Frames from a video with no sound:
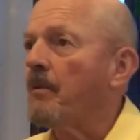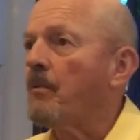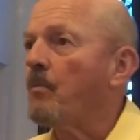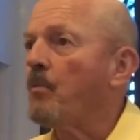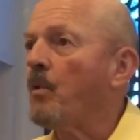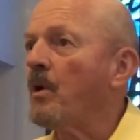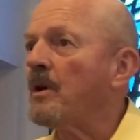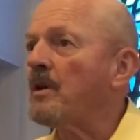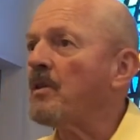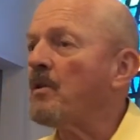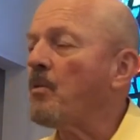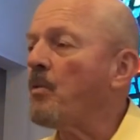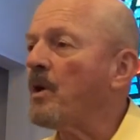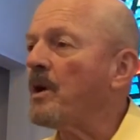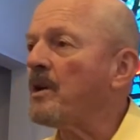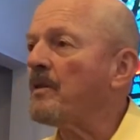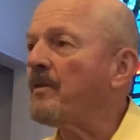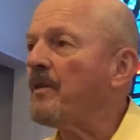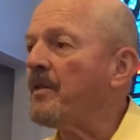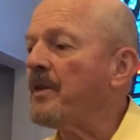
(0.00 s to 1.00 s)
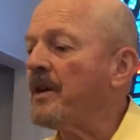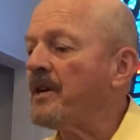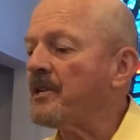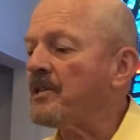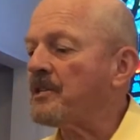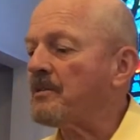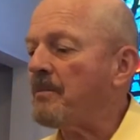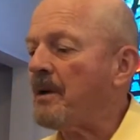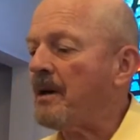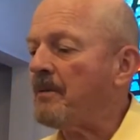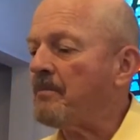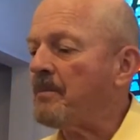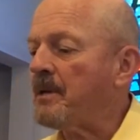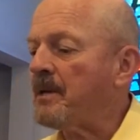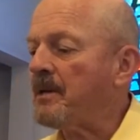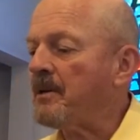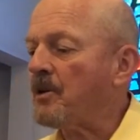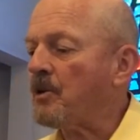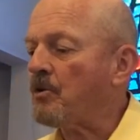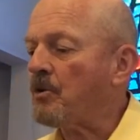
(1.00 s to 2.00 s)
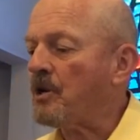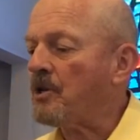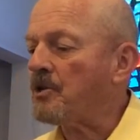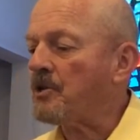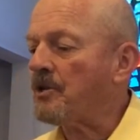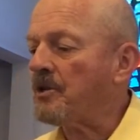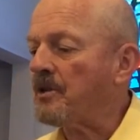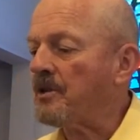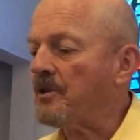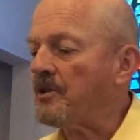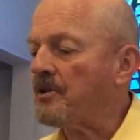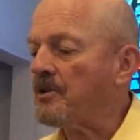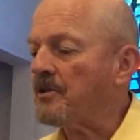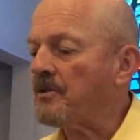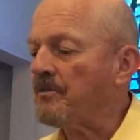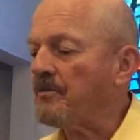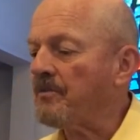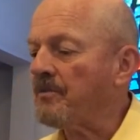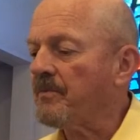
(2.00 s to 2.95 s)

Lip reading: One of the wonderful things about being a Christian is